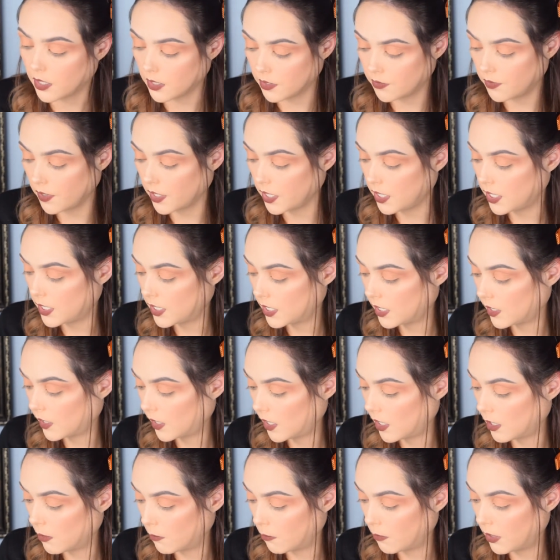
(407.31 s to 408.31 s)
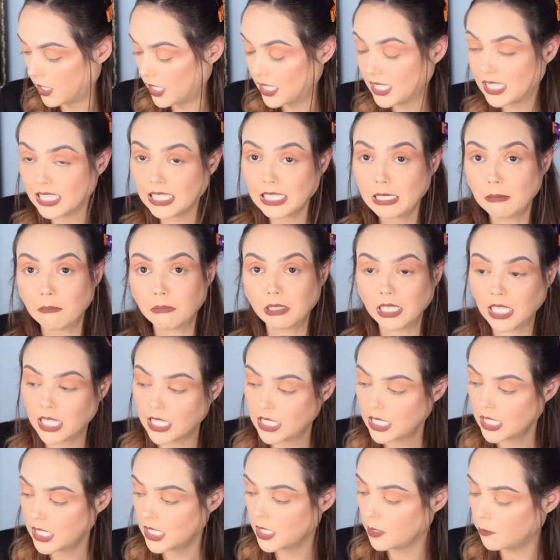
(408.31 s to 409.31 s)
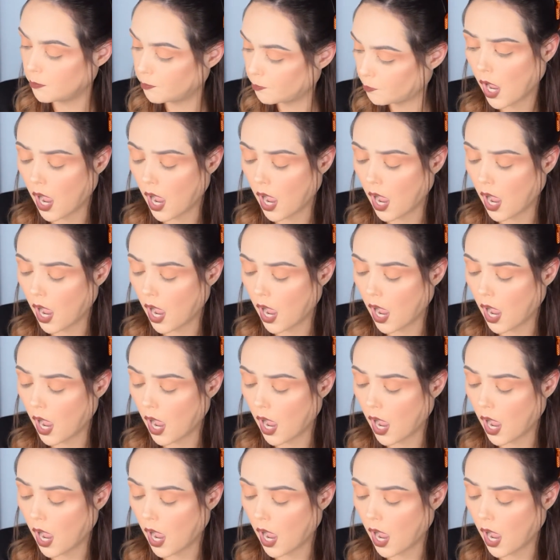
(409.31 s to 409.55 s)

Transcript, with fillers: It's very easily, easily blended.